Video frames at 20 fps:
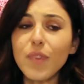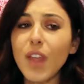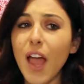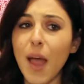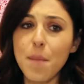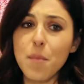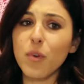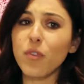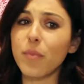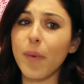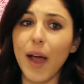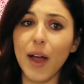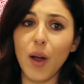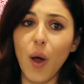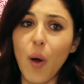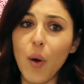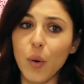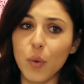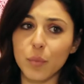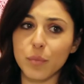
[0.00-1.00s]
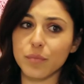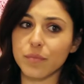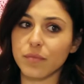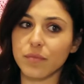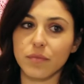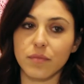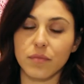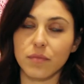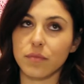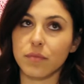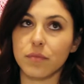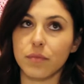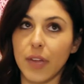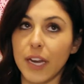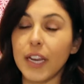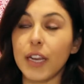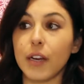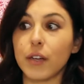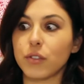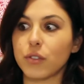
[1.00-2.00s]
I moved back home
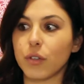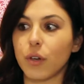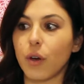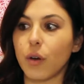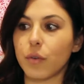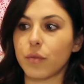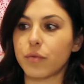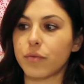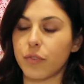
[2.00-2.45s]
many years ago